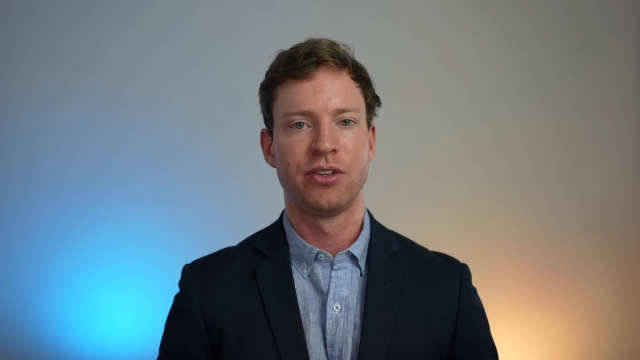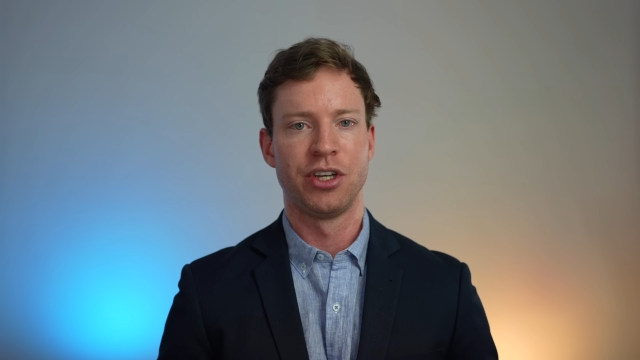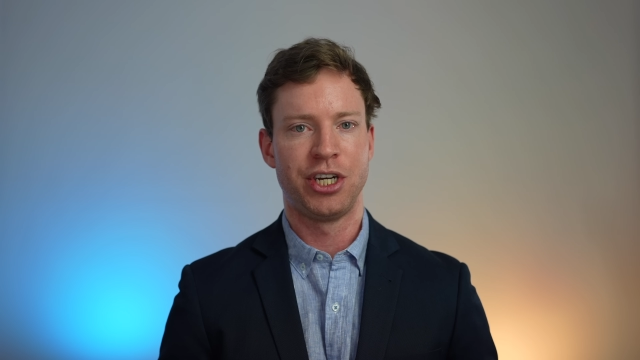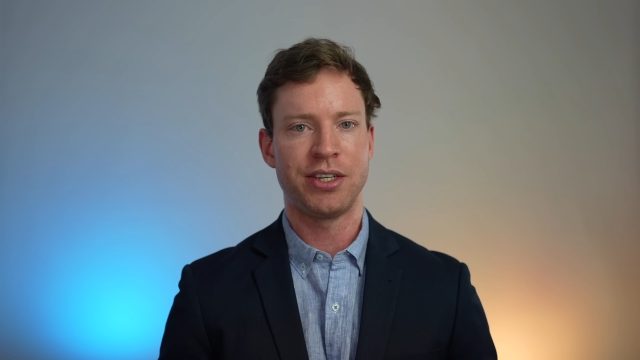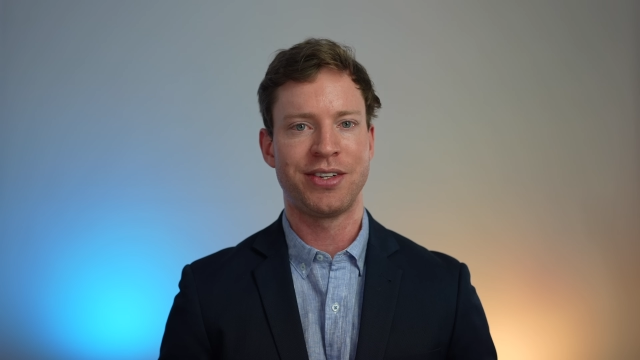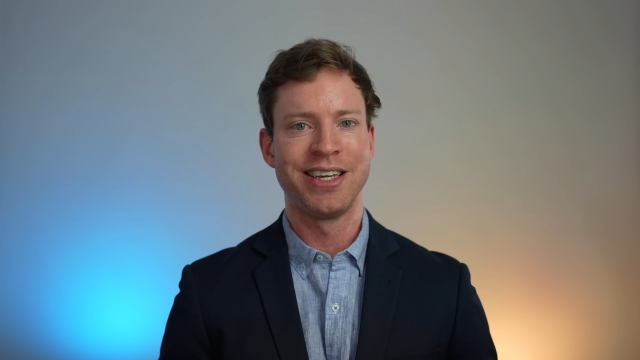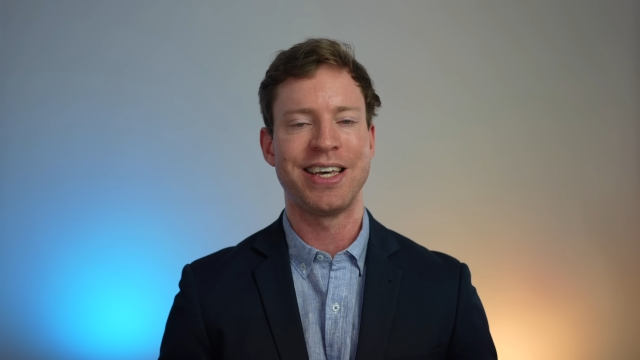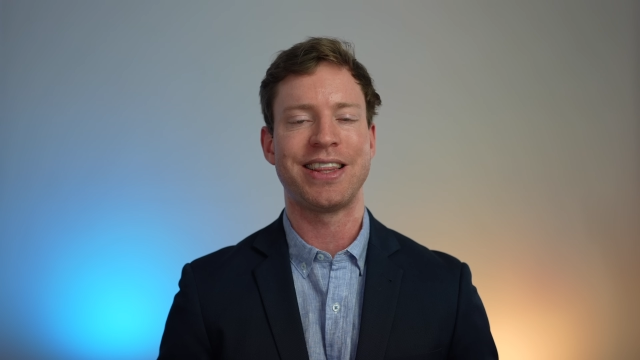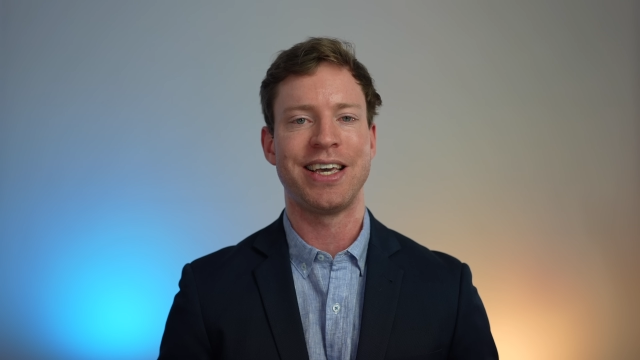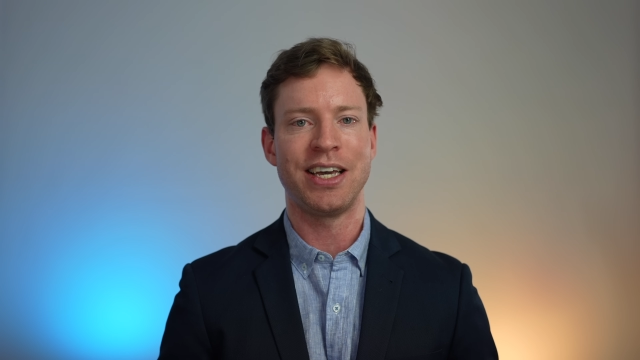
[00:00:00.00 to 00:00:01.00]
suggesting
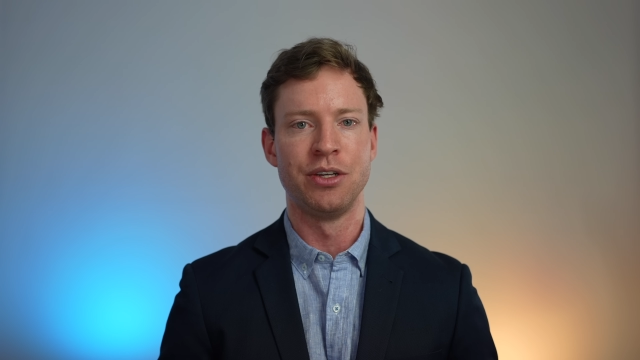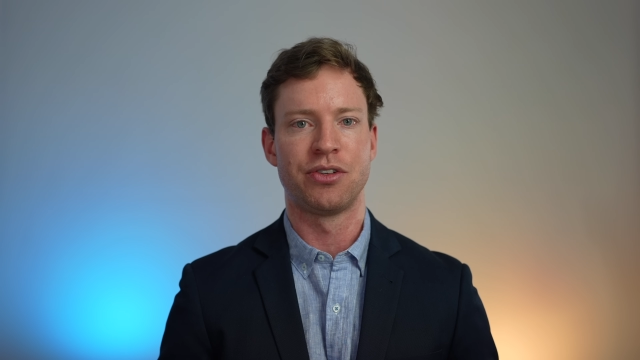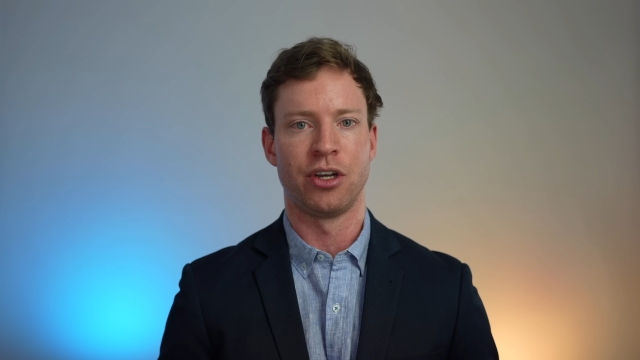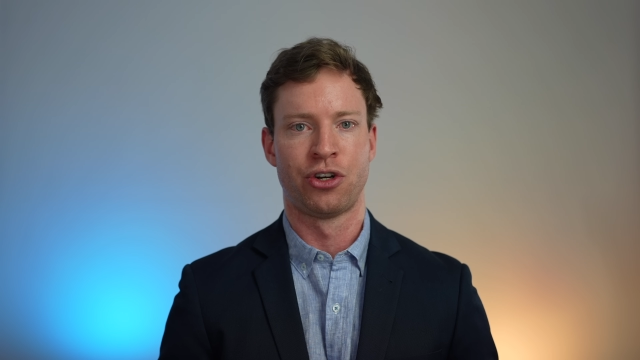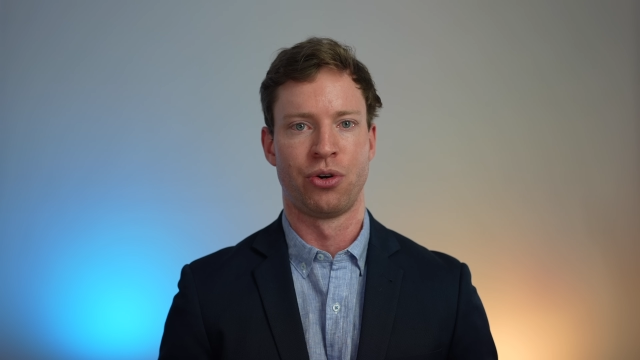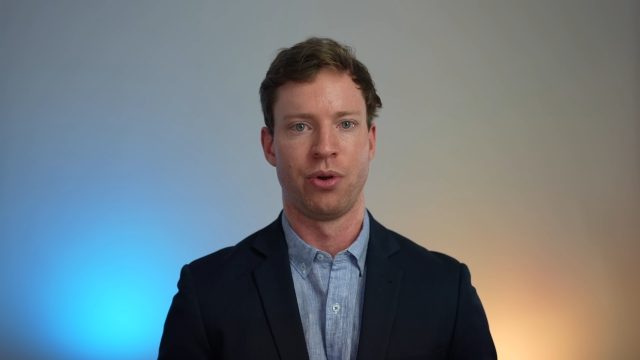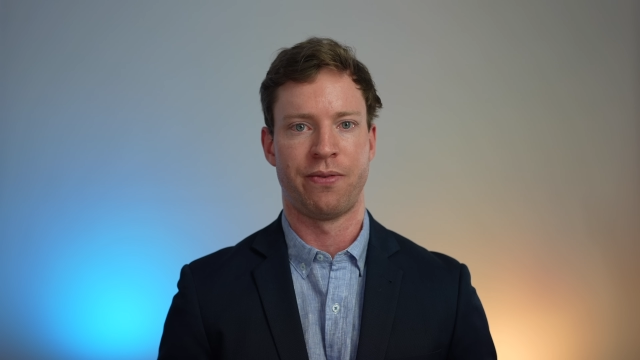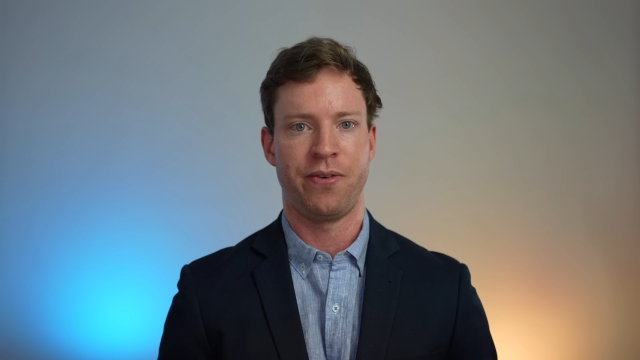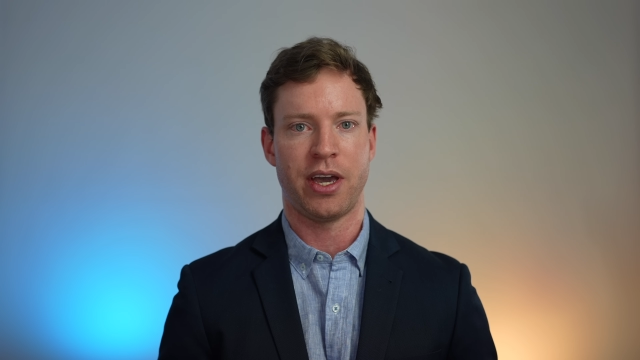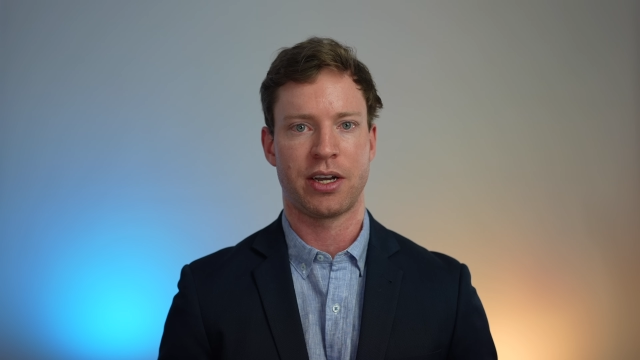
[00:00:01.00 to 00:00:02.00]
that there is a true
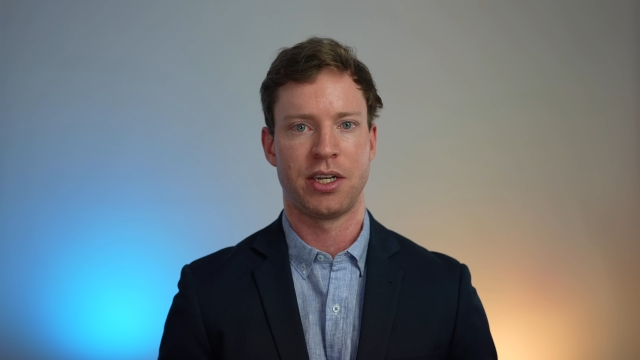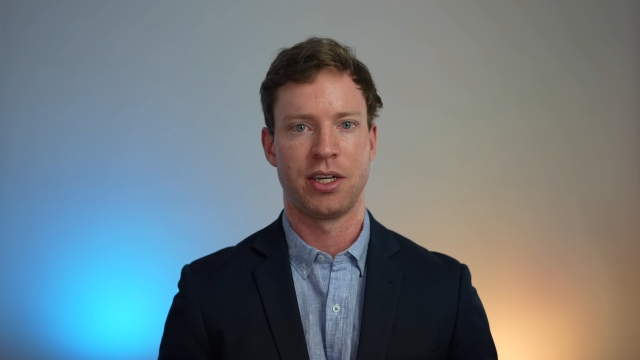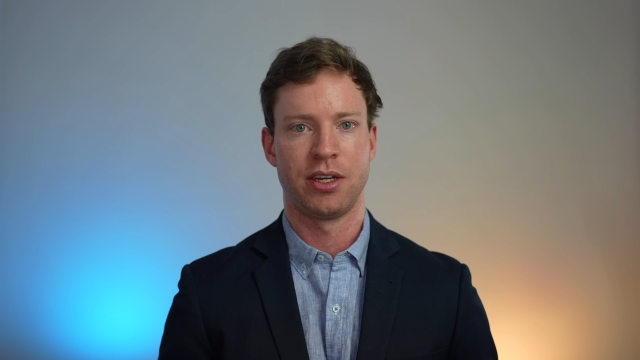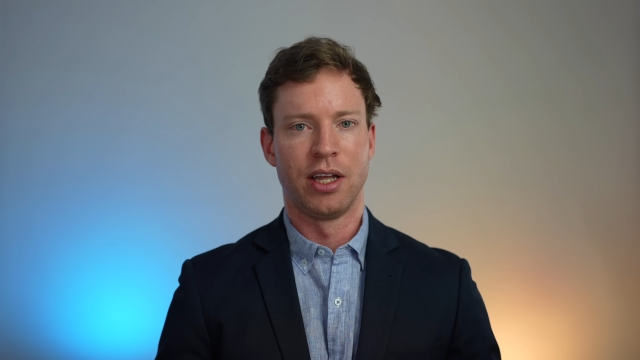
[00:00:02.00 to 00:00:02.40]
effect.